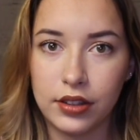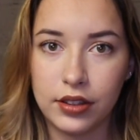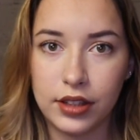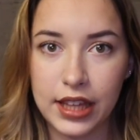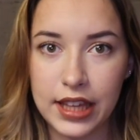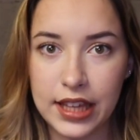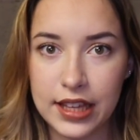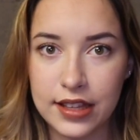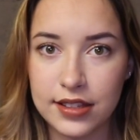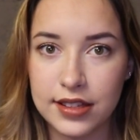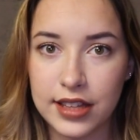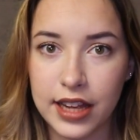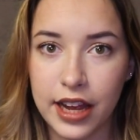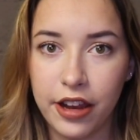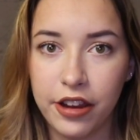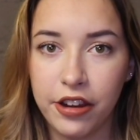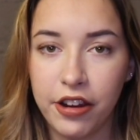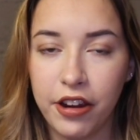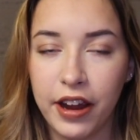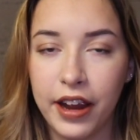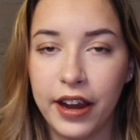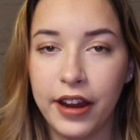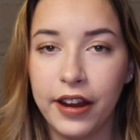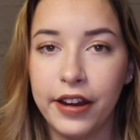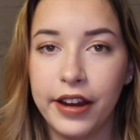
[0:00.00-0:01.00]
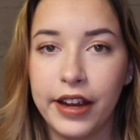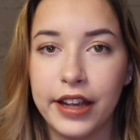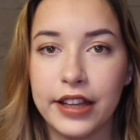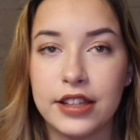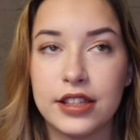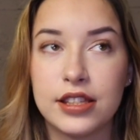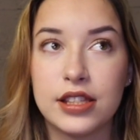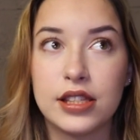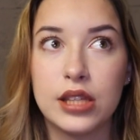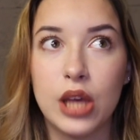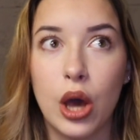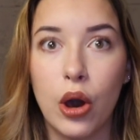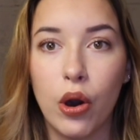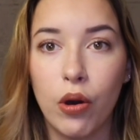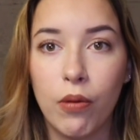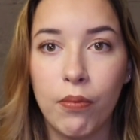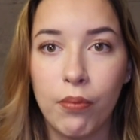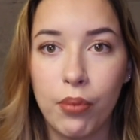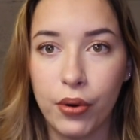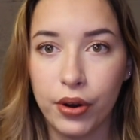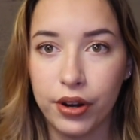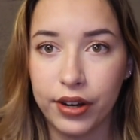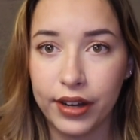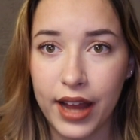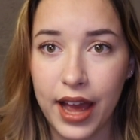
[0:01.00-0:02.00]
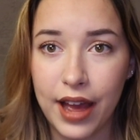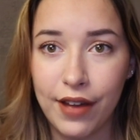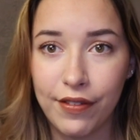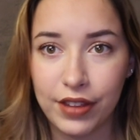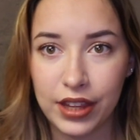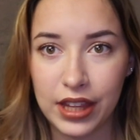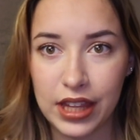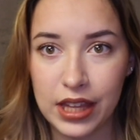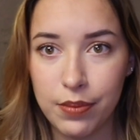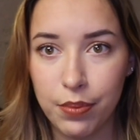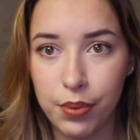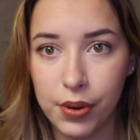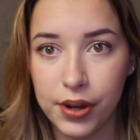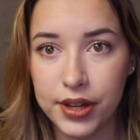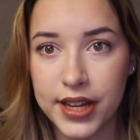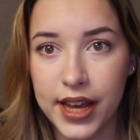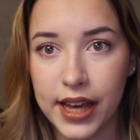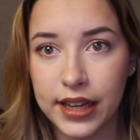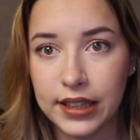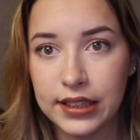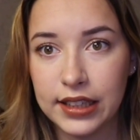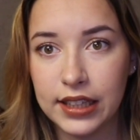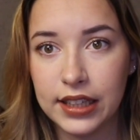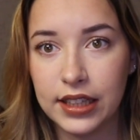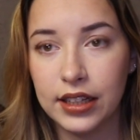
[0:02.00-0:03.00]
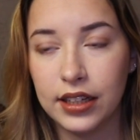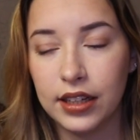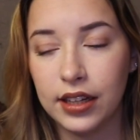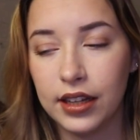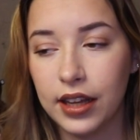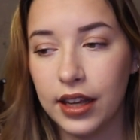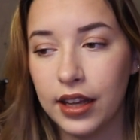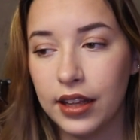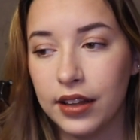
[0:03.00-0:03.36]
heat style your hair, it's so important to have a heat protectant.